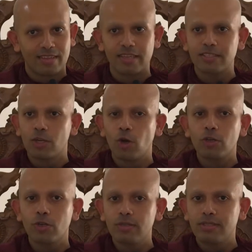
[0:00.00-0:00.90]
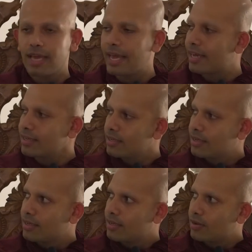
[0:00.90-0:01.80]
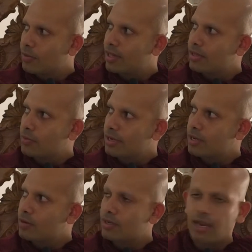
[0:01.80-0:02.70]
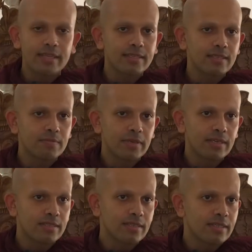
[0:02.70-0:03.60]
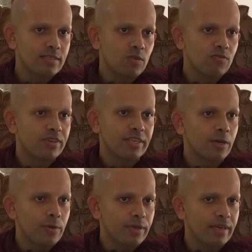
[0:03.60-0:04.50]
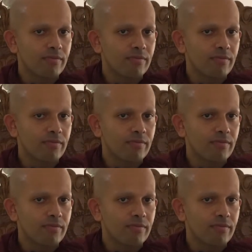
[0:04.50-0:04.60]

It's no good saying, well, we don't like this because there's no video here.